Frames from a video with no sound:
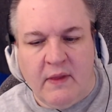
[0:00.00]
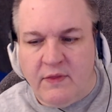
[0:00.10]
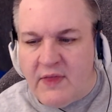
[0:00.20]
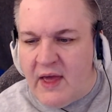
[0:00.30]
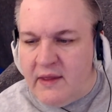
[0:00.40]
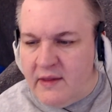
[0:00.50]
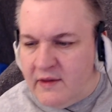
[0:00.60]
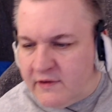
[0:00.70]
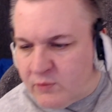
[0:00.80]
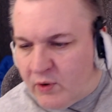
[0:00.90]
that
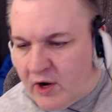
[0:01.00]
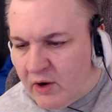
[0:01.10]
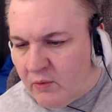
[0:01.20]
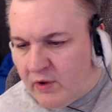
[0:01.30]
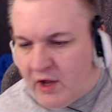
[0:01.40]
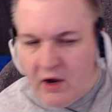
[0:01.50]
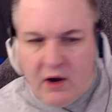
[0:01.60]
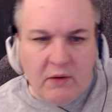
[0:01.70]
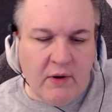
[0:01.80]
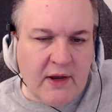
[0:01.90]
is where we
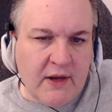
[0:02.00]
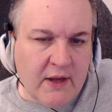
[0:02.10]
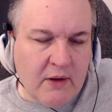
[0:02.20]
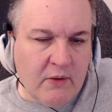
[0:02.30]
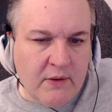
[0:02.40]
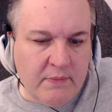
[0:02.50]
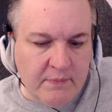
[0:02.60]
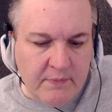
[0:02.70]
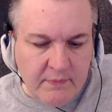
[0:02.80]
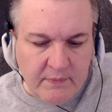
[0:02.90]
are right now.
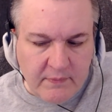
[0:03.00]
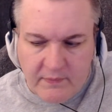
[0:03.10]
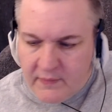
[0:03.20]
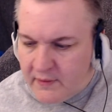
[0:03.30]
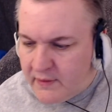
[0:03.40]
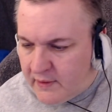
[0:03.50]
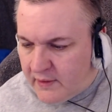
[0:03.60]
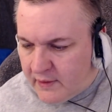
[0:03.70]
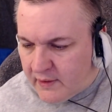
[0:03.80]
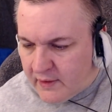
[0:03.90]

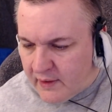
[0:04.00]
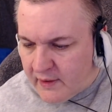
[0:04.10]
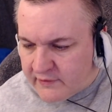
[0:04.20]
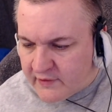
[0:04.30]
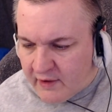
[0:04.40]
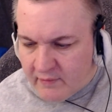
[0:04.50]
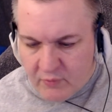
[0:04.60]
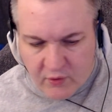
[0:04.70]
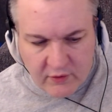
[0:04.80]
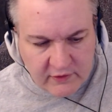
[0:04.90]
I still have
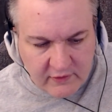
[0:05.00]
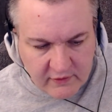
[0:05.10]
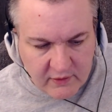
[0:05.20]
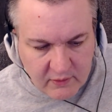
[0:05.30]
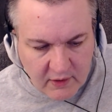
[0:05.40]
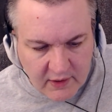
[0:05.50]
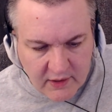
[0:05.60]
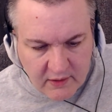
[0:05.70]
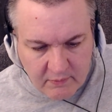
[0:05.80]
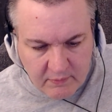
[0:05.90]
more to do on
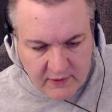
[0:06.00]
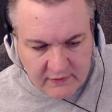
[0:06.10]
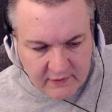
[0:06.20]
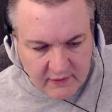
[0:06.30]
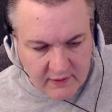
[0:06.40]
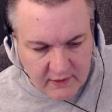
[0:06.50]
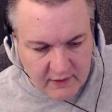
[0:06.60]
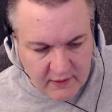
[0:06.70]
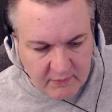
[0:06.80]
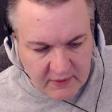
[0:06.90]
it, but
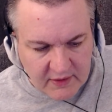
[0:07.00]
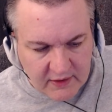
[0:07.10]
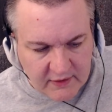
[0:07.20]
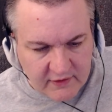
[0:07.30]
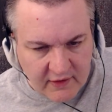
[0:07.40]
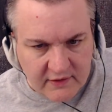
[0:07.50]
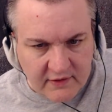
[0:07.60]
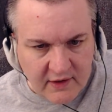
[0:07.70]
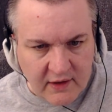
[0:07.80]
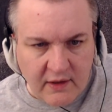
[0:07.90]
might not get to that
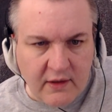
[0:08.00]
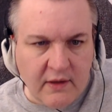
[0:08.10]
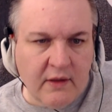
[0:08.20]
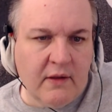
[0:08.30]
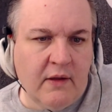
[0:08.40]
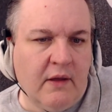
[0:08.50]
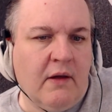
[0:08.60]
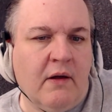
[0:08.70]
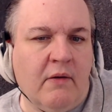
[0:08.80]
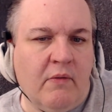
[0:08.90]
today.
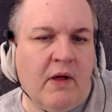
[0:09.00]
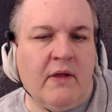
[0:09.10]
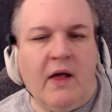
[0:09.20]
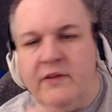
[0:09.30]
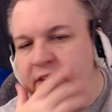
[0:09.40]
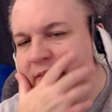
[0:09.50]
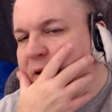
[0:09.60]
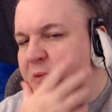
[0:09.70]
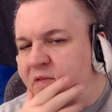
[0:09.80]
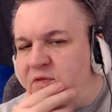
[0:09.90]
Well, I'll see.
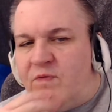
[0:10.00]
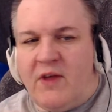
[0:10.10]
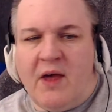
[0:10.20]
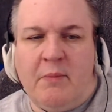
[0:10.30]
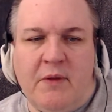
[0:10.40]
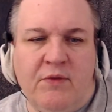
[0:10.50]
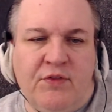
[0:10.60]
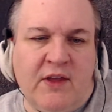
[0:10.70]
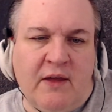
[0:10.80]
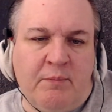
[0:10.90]
I'm gonna
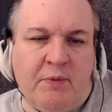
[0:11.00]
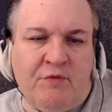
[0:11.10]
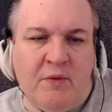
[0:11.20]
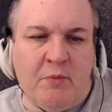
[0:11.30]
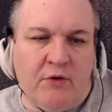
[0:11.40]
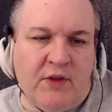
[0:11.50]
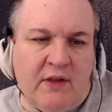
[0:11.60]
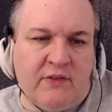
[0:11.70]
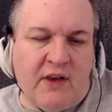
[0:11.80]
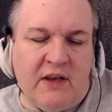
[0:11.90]
think up a few more
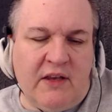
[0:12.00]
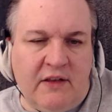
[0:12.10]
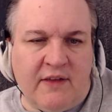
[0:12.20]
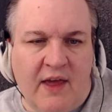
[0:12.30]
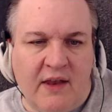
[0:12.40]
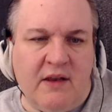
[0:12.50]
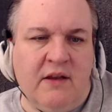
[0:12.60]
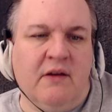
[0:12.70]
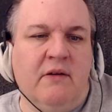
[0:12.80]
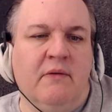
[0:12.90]
things that I need to add in
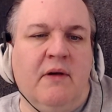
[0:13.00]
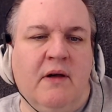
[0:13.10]
here.